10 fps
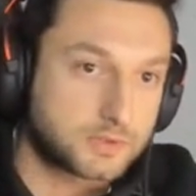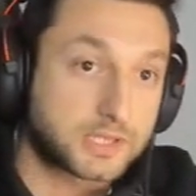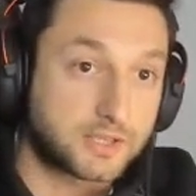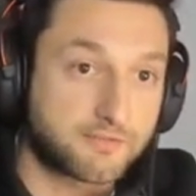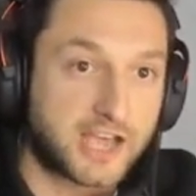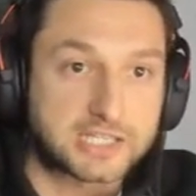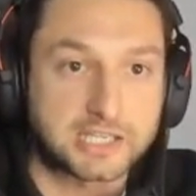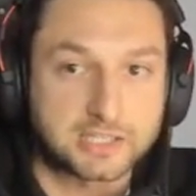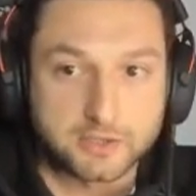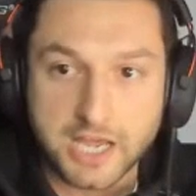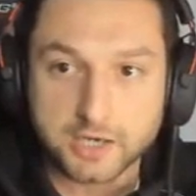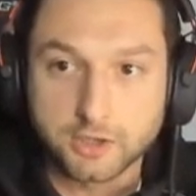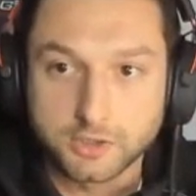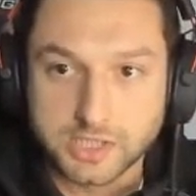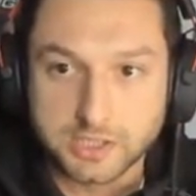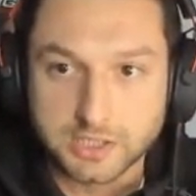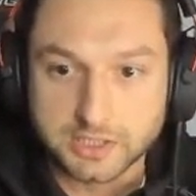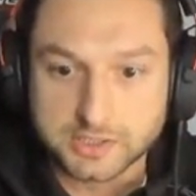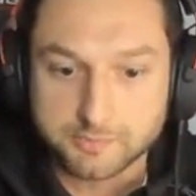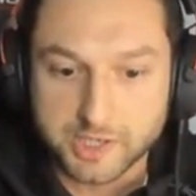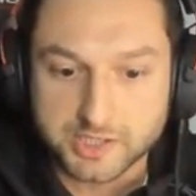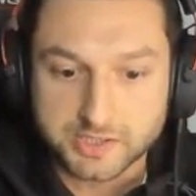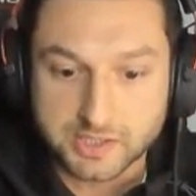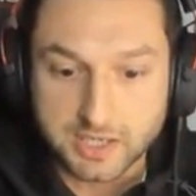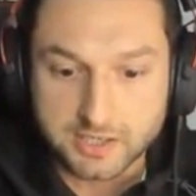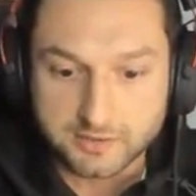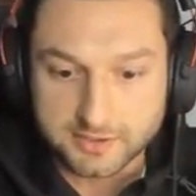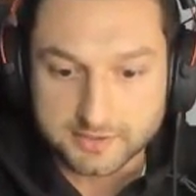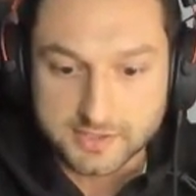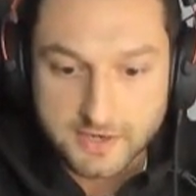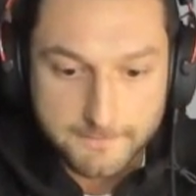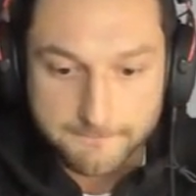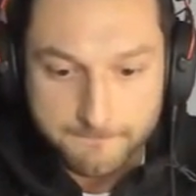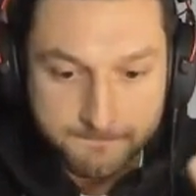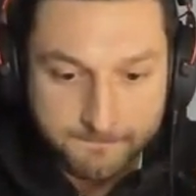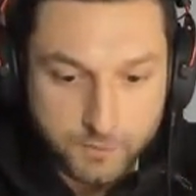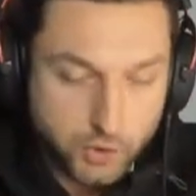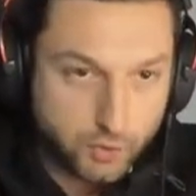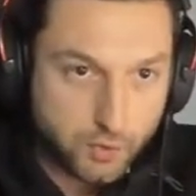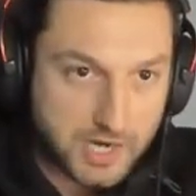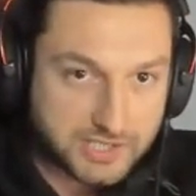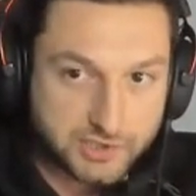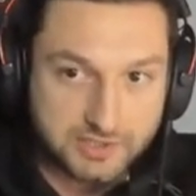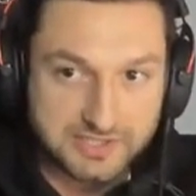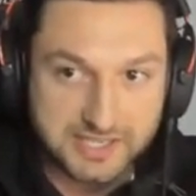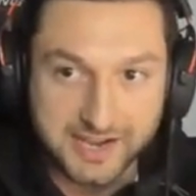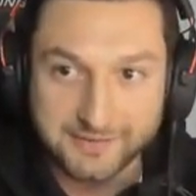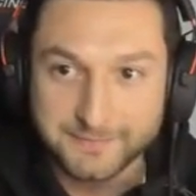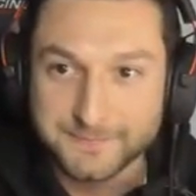The fact that they're that close, I think, expresses a lot of things. 2 questions, Dan.